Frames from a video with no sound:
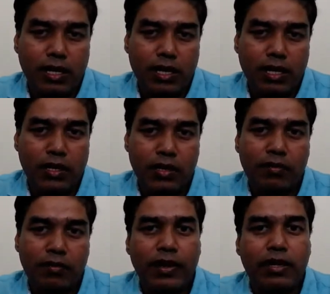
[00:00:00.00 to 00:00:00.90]
is the
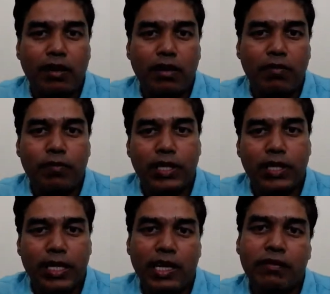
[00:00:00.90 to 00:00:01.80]
effect of the
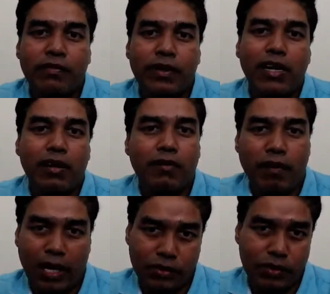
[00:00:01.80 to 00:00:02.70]
near field
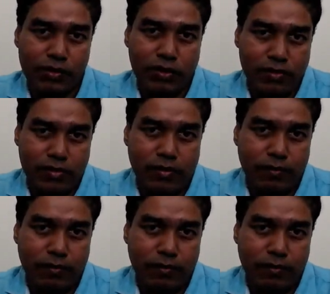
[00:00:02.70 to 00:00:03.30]
fluctuations.